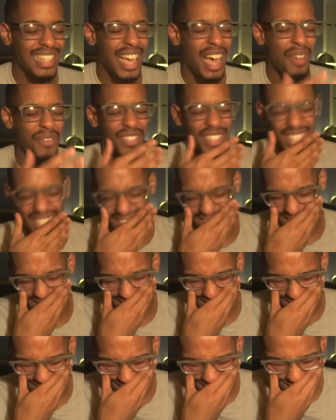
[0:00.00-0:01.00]
Topic
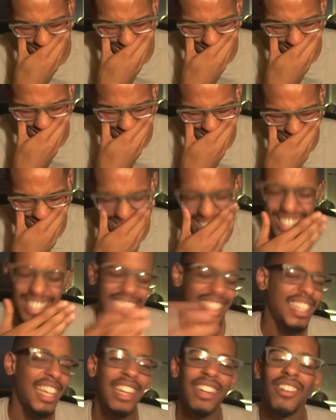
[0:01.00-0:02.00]
and, oh,
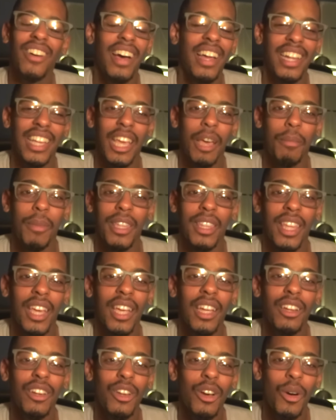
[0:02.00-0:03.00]
they know how to get me.
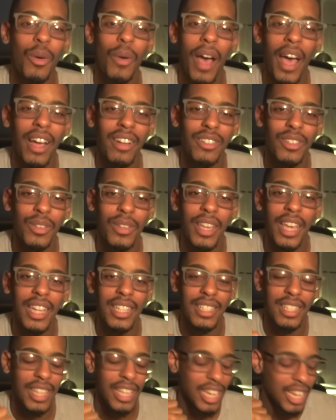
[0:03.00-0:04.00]
They know how to
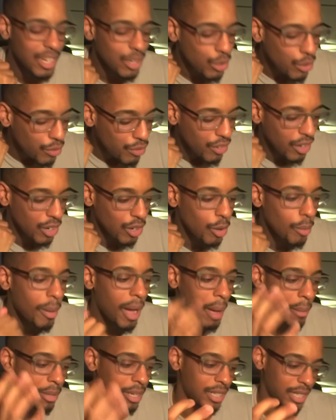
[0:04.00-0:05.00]
get to the inner Funko
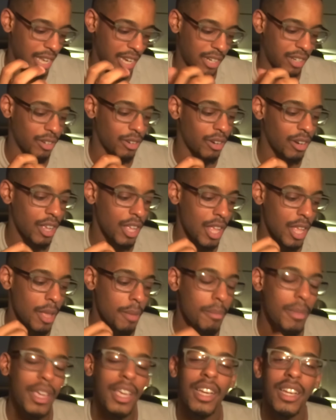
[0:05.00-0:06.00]
Pop collector.
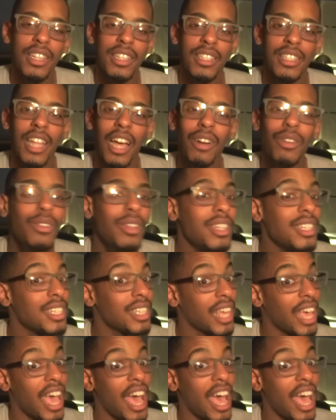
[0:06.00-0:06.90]
Because not only did they